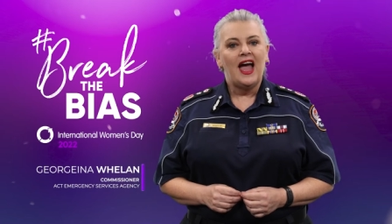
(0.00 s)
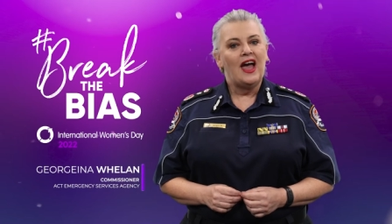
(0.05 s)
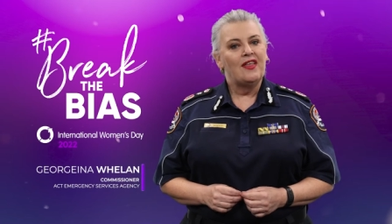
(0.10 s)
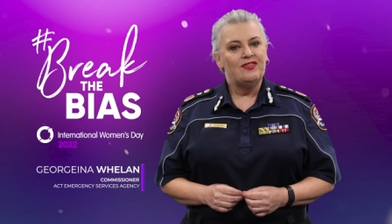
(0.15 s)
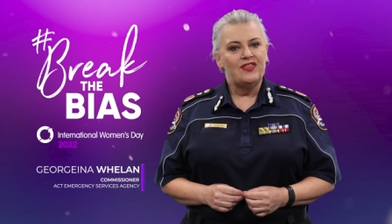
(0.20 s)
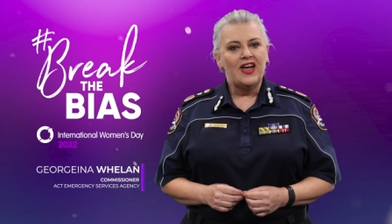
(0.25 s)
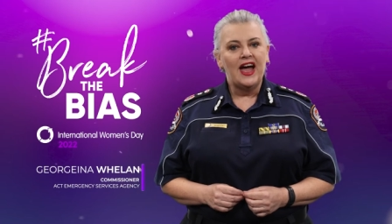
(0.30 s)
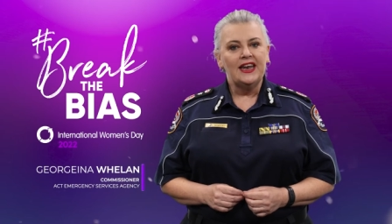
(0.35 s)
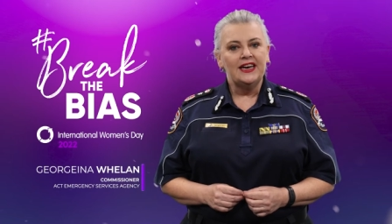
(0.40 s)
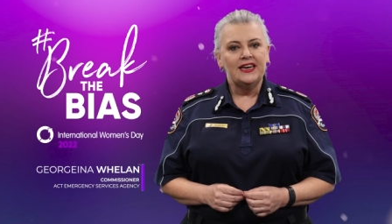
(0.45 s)

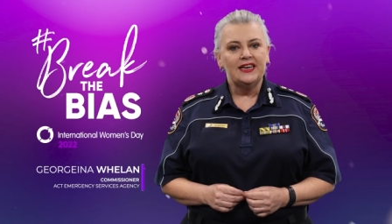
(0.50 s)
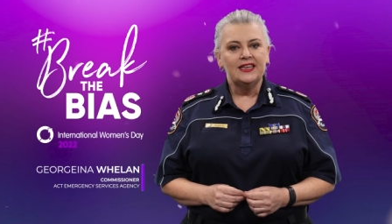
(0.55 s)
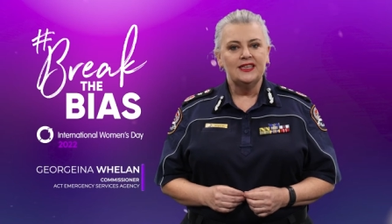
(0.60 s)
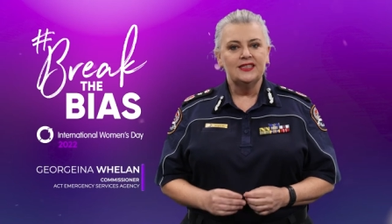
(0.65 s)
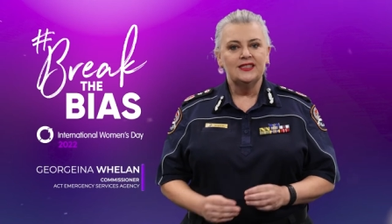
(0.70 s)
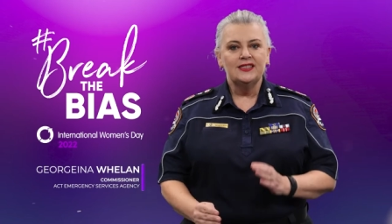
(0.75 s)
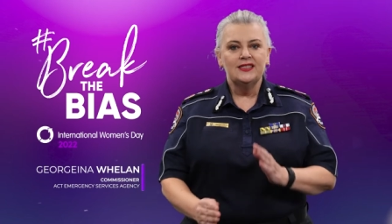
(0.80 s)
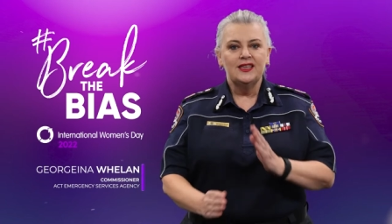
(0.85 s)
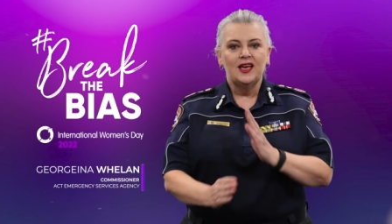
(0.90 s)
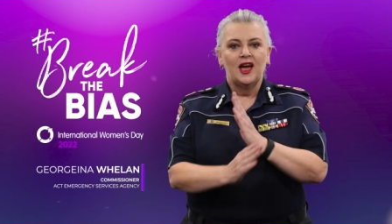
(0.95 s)
and that
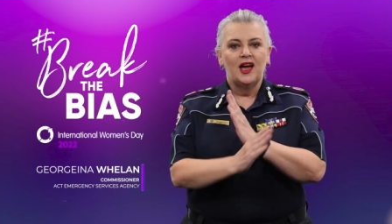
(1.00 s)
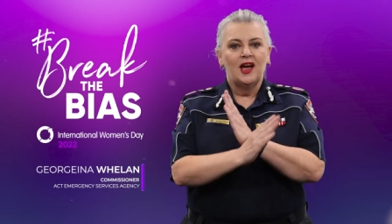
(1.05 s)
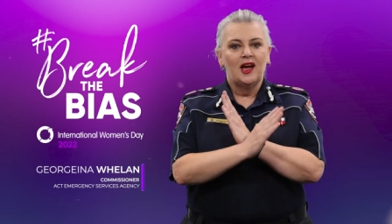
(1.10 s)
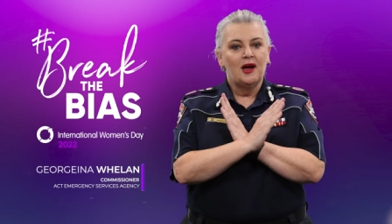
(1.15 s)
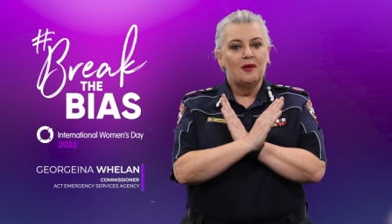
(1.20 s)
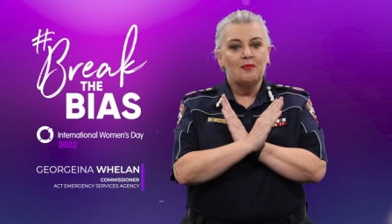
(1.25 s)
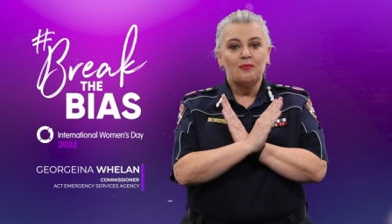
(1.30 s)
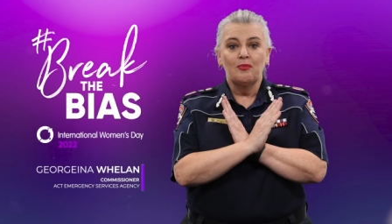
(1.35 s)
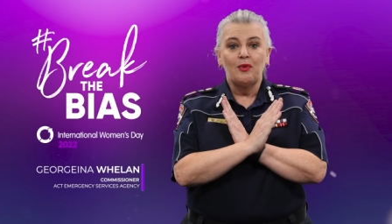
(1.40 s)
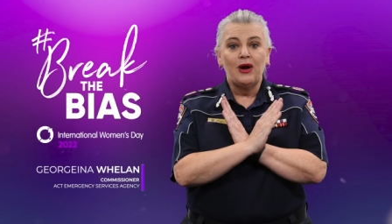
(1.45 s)
is
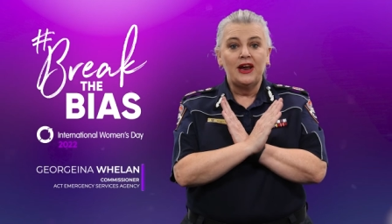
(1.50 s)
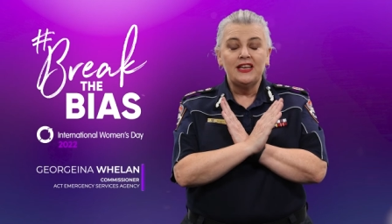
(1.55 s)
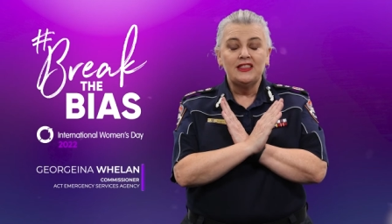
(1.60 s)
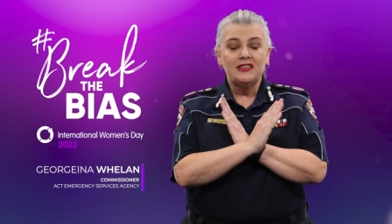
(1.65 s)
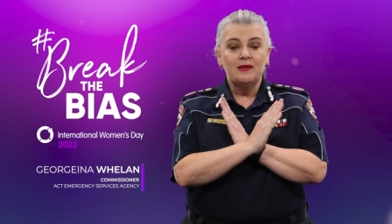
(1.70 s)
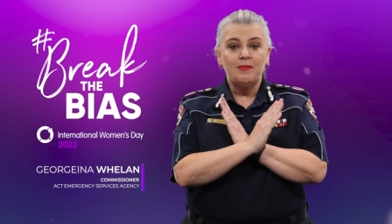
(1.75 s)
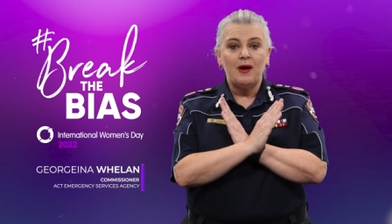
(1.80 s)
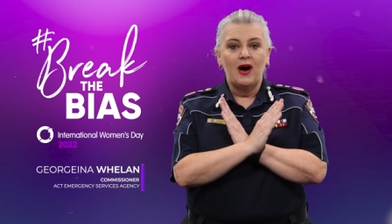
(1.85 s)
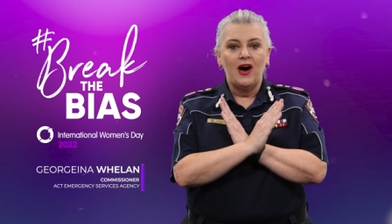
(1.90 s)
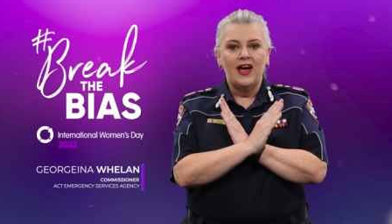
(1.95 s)
break
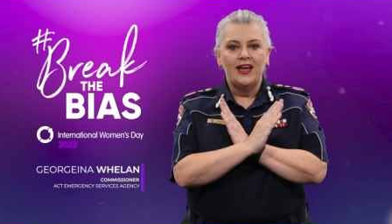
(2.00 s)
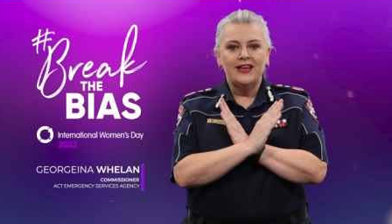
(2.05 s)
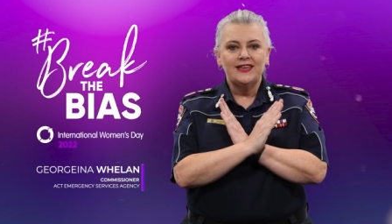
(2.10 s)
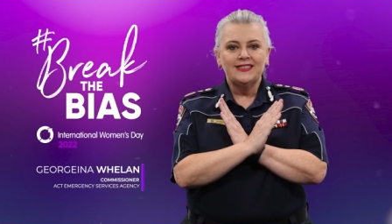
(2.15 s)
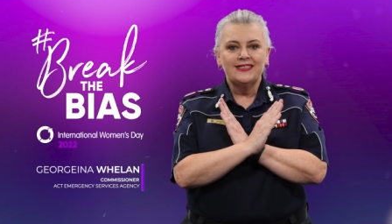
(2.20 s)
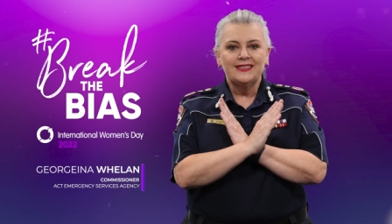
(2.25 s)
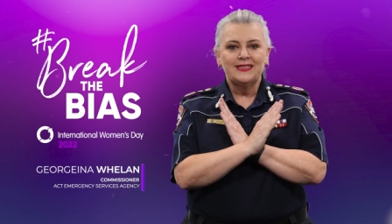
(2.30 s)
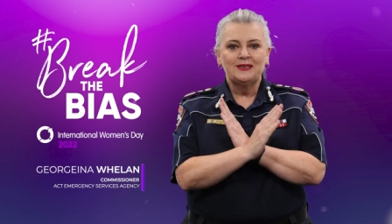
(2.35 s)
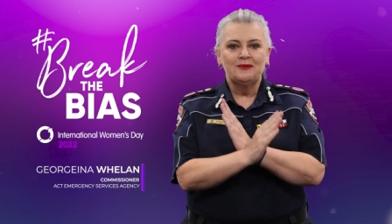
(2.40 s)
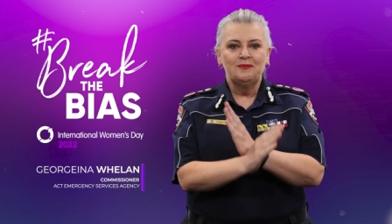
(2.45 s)
the
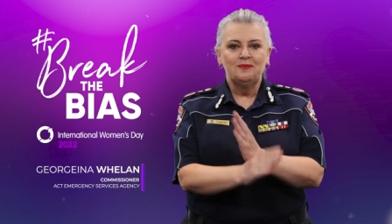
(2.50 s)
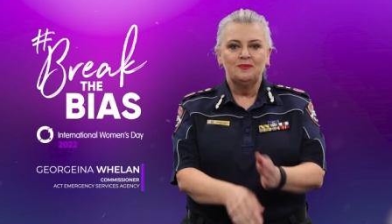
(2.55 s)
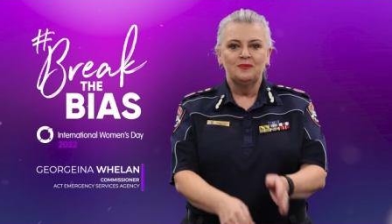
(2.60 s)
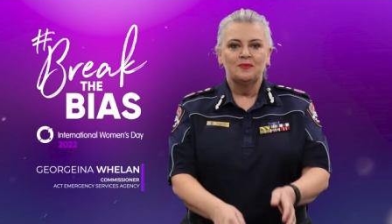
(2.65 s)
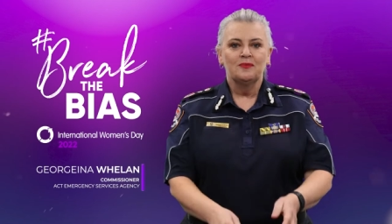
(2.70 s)
bias.